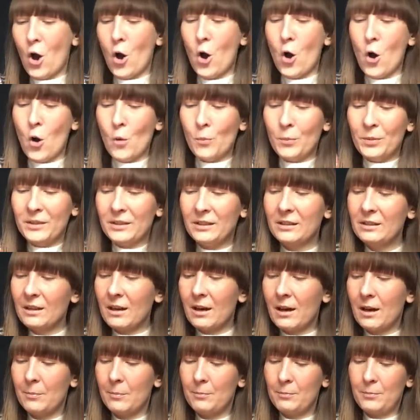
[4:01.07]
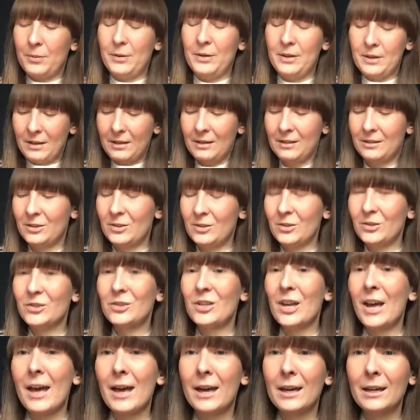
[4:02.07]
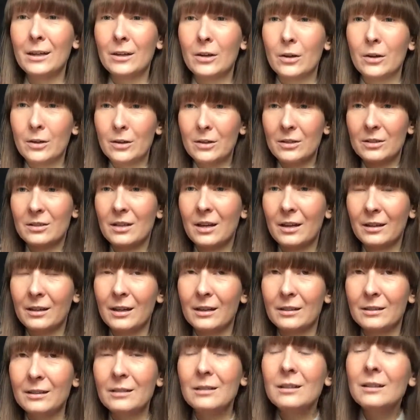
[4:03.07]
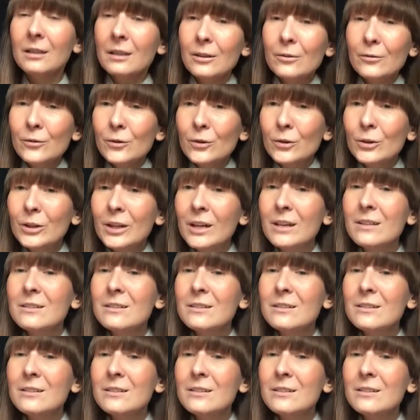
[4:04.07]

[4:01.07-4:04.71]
opened it up today because I got a delivery